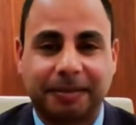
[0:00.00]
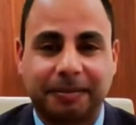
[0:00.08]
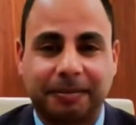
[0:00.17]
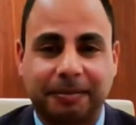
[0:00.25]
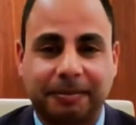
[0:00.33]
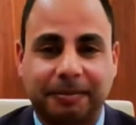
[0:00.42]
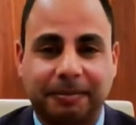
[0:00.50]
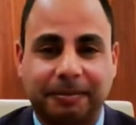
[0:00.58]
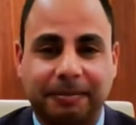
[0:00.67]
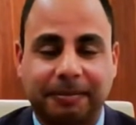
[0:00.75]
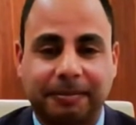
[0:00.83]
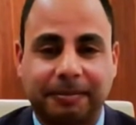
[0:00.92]

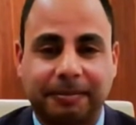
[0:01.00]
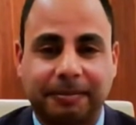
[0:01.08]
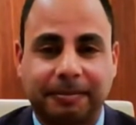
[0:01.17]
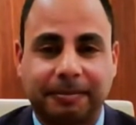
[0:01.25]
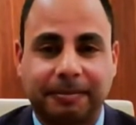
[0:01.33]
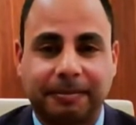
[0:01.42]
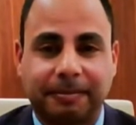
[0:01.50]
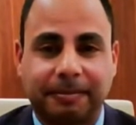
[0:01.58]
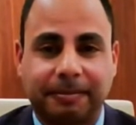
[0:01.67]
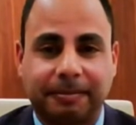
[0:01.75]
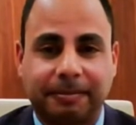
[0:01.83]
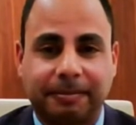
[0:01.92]

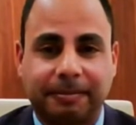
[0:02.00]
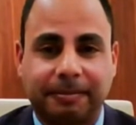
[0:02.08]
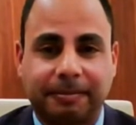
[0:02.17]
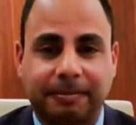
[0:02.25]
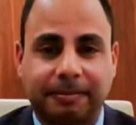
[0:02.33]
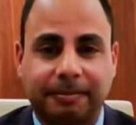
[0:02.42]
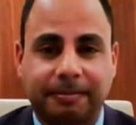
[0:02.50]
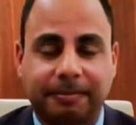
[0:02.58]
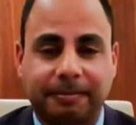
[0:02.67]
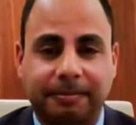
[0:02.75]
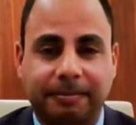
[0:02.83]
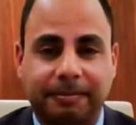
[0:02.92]

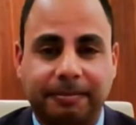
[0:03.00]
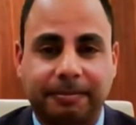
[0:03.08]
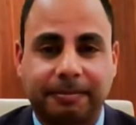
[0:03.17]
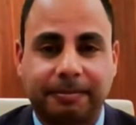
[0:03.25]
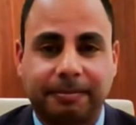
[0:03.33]
[no speech]